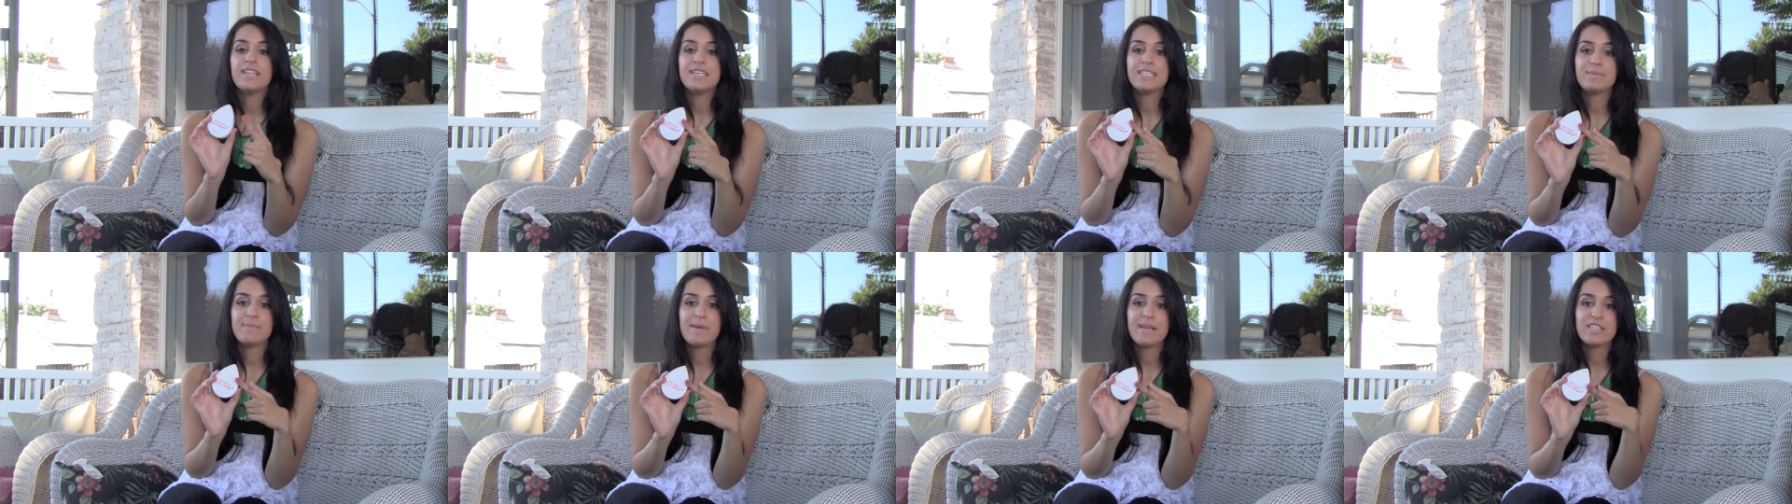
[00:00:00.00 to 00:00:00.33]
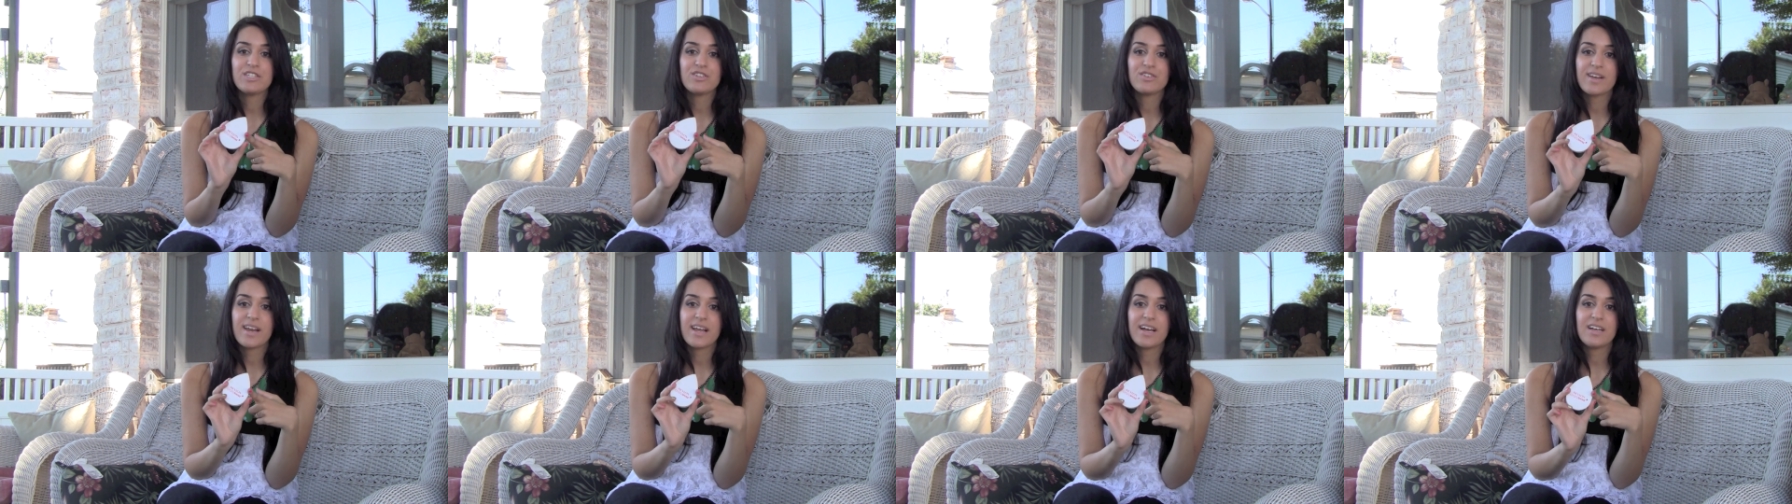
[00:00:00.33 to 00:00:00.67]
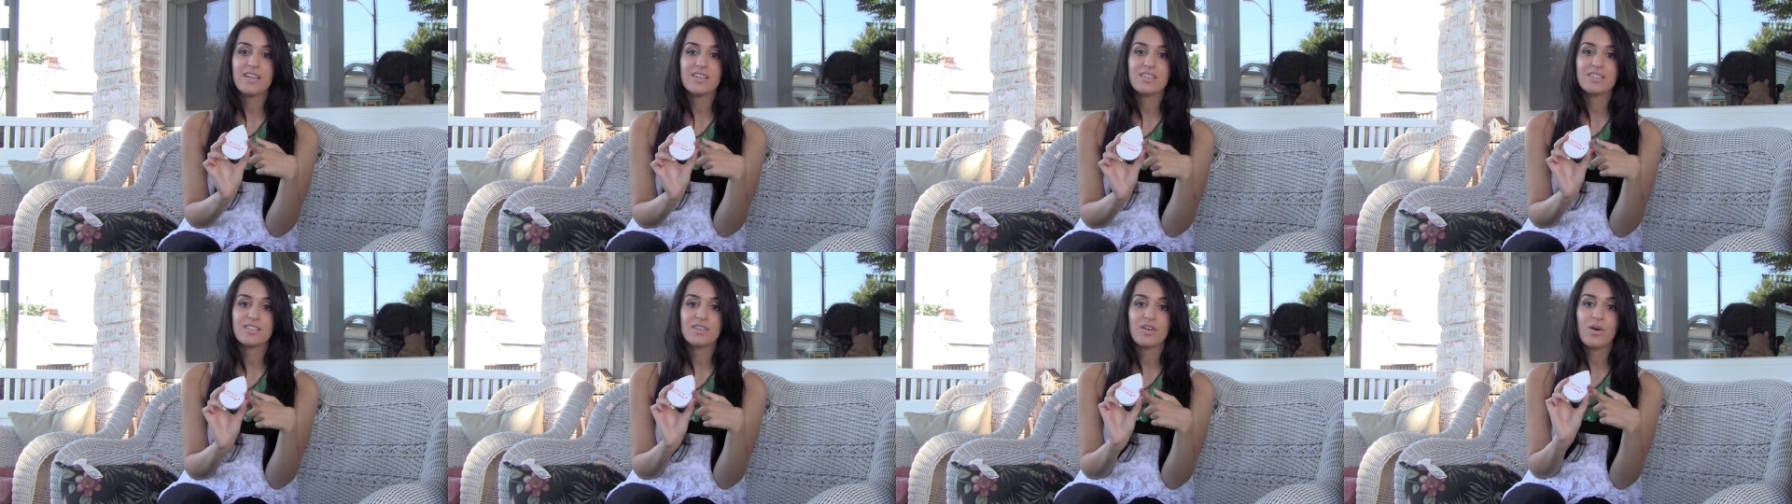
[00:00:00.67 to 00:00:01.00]
This makes your
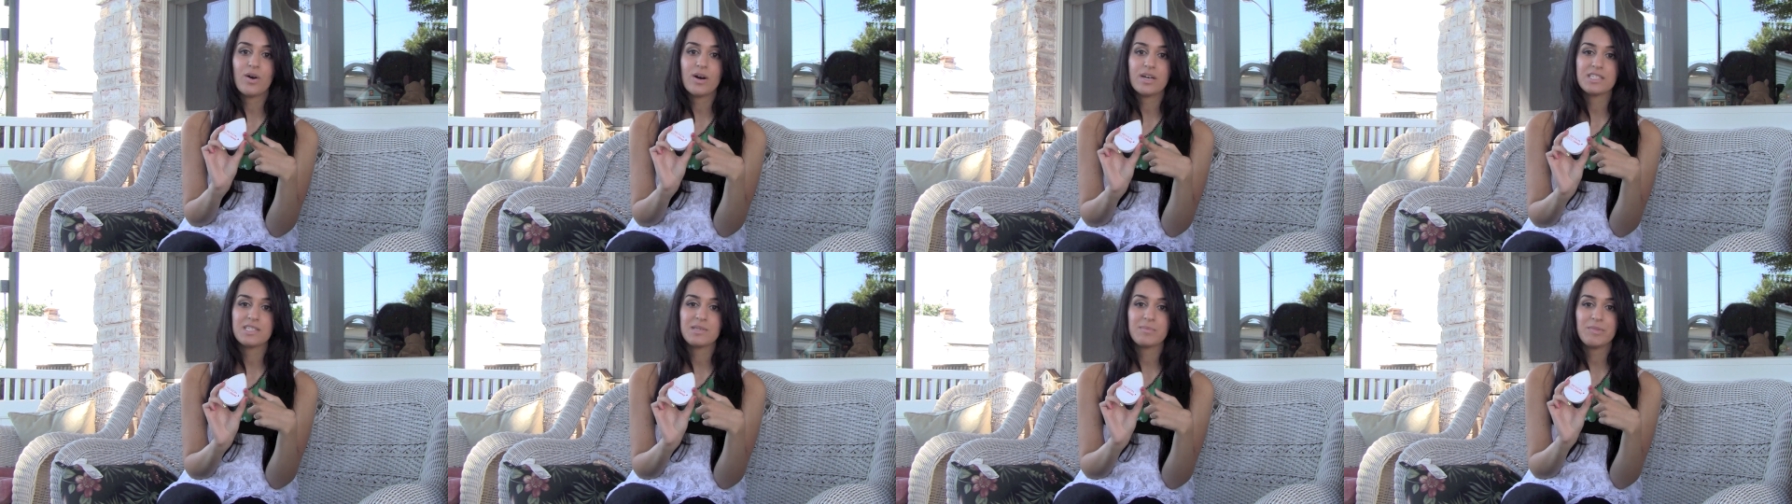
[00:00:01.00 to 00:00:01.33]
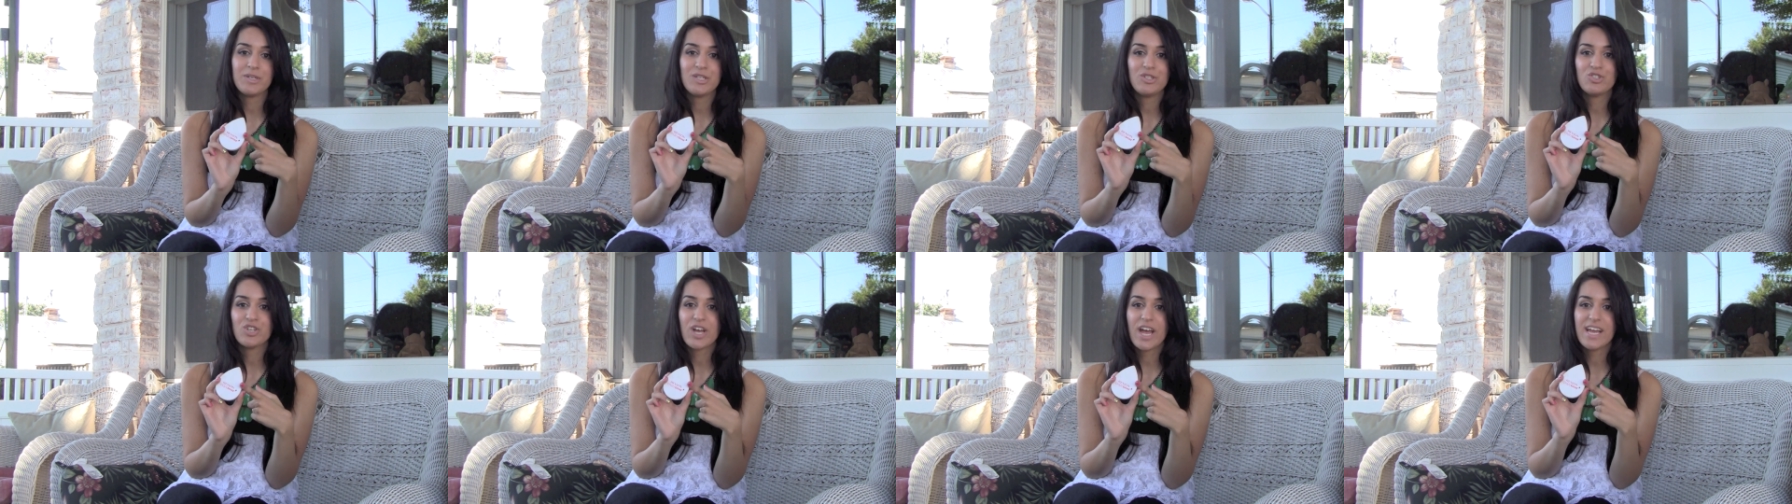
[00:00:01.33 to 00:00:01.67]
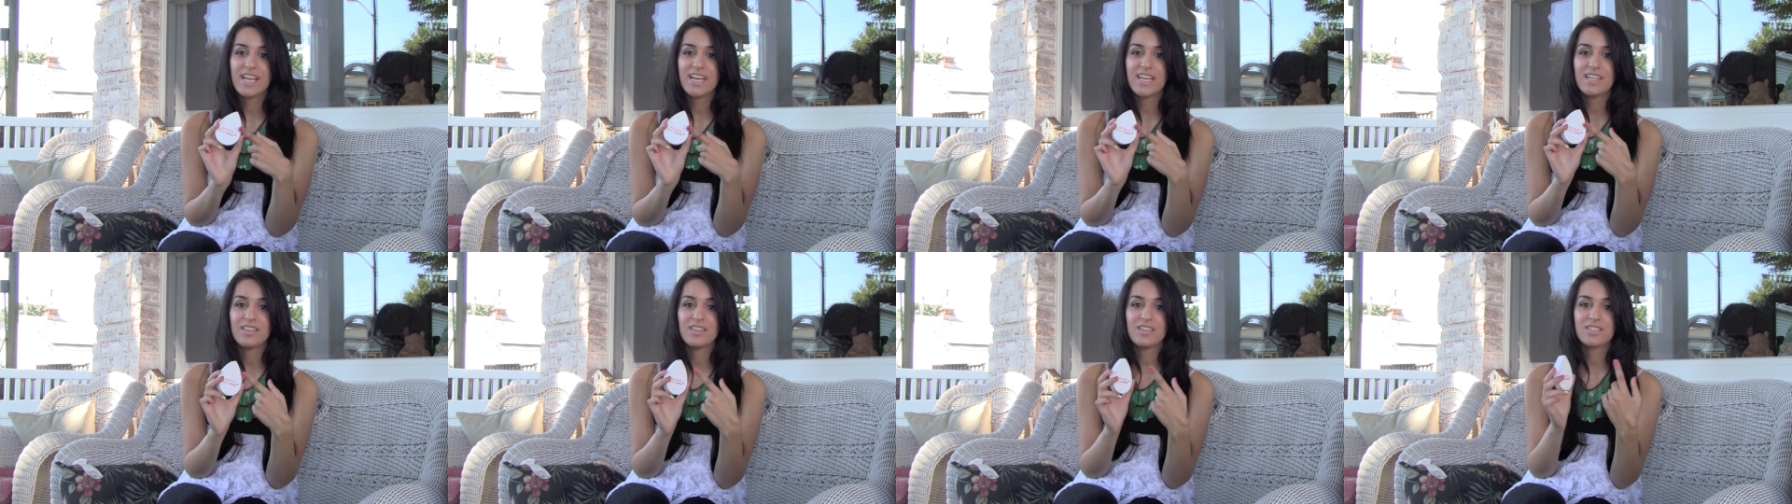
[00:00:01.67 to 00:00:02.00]
nails awesomely
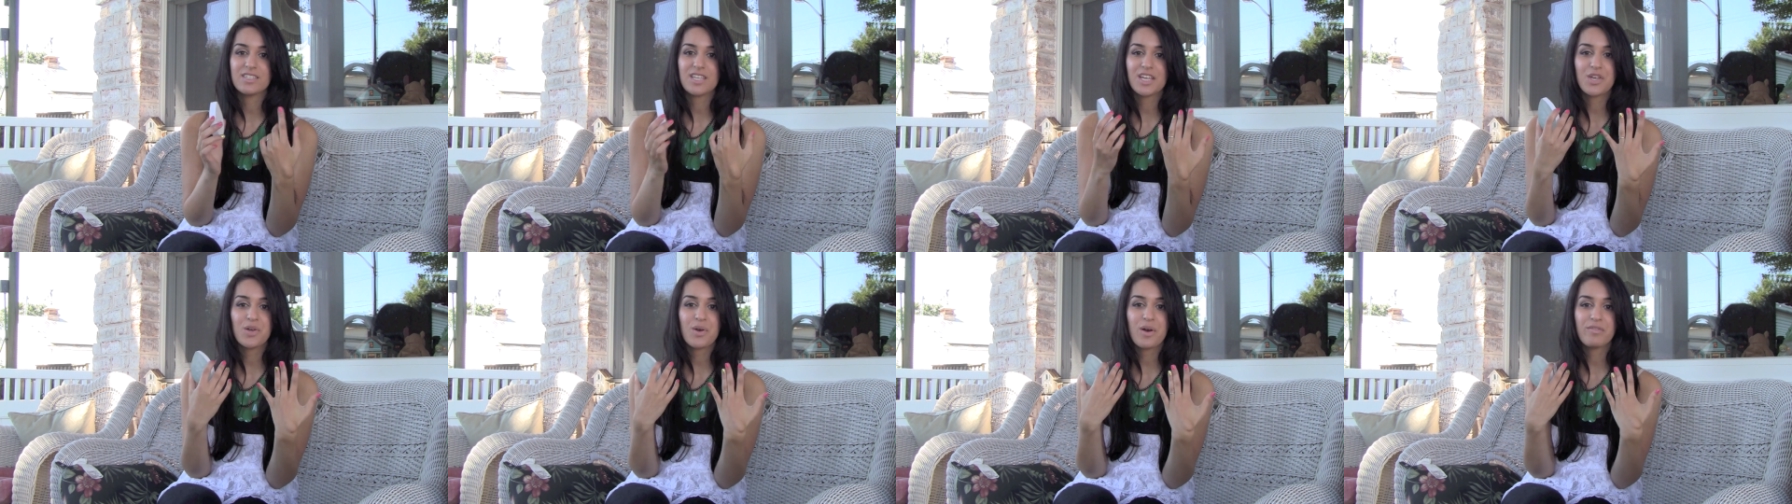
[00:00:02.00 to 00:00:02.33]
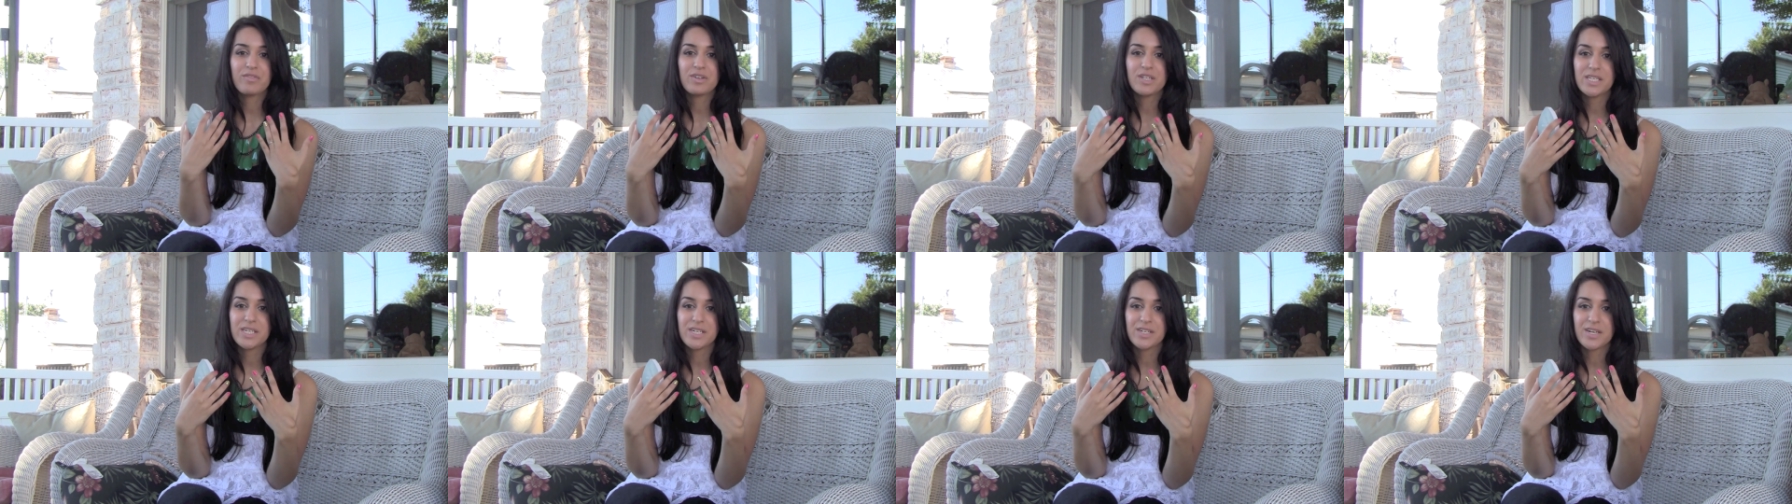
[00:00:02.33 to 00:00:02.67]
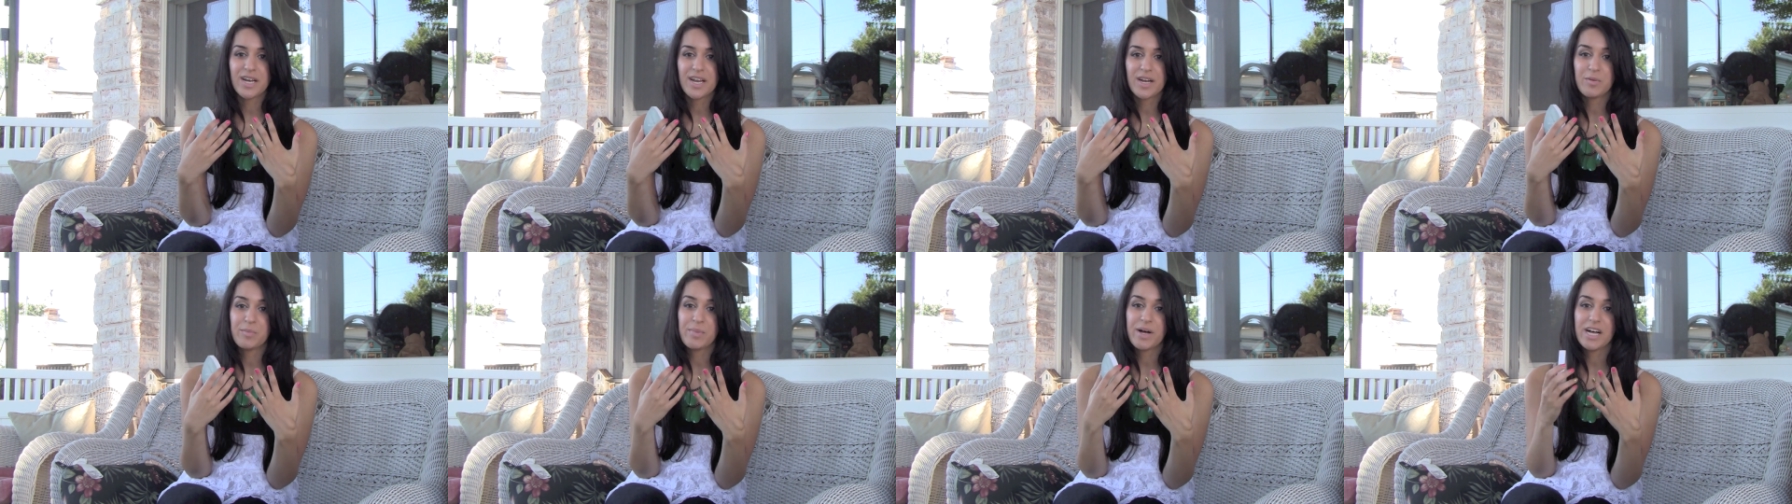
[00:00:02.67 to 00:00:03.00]
shiny. It looks like you have clear
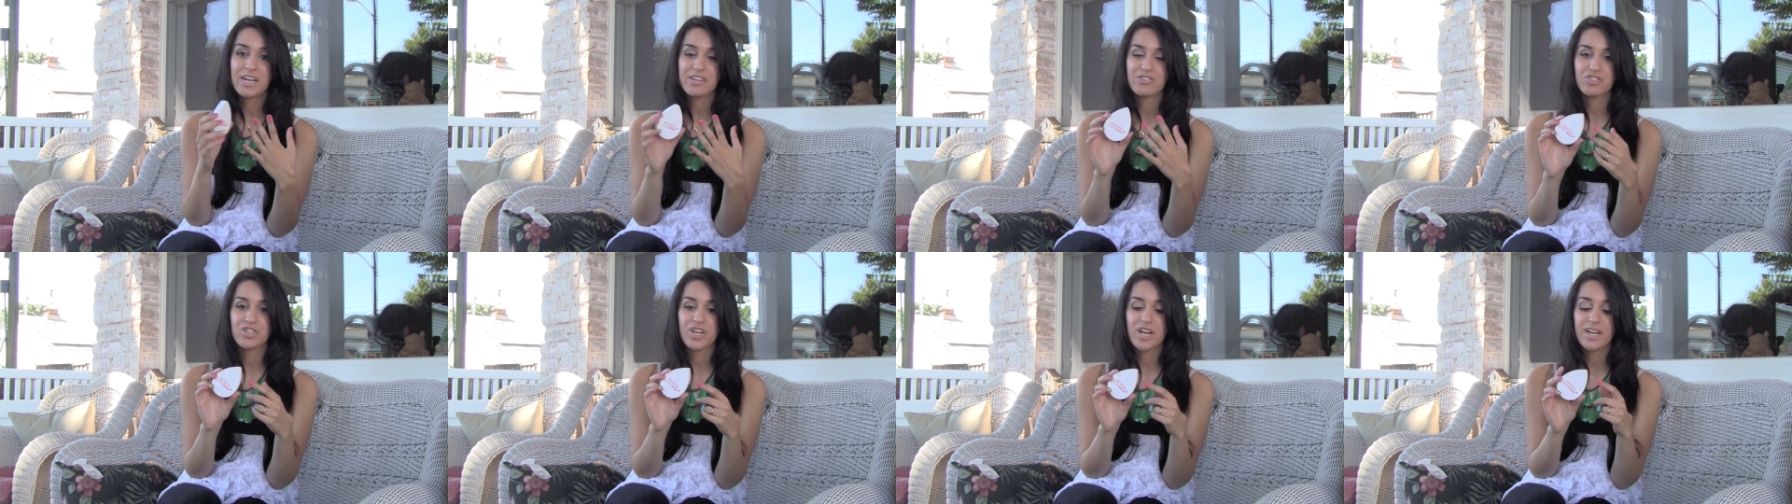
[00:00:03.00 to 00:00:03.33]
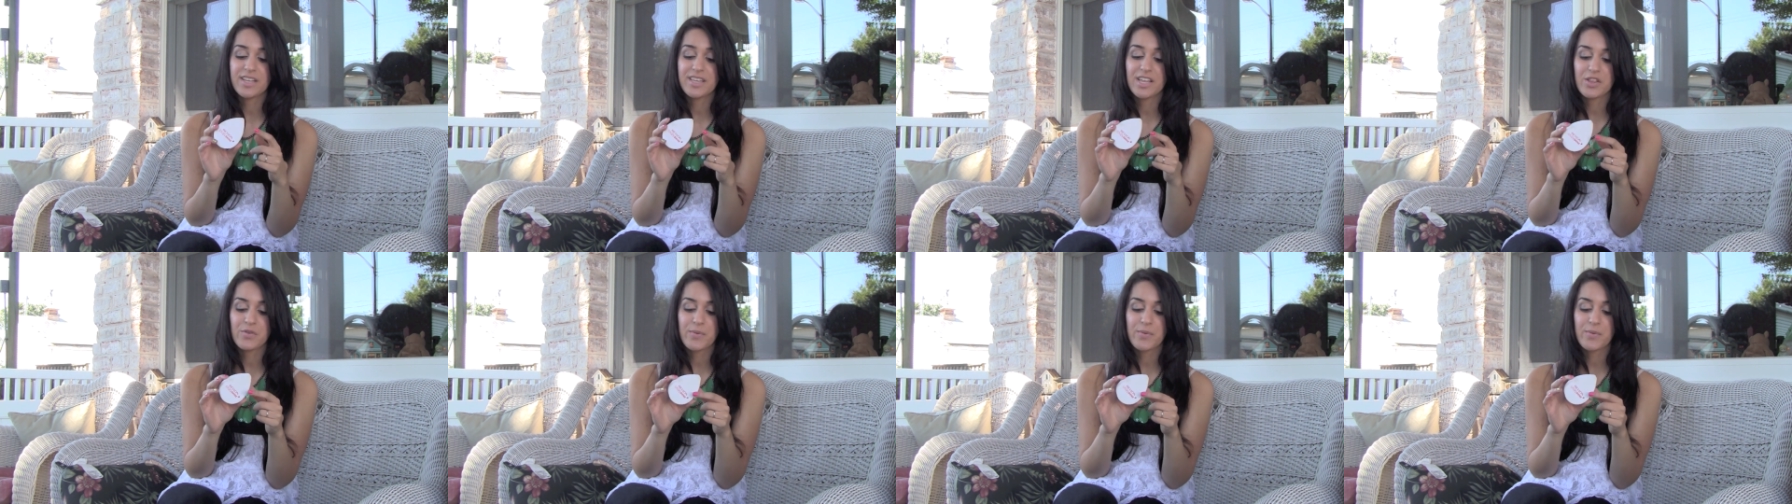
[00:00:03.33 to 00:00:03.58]
nail polish on.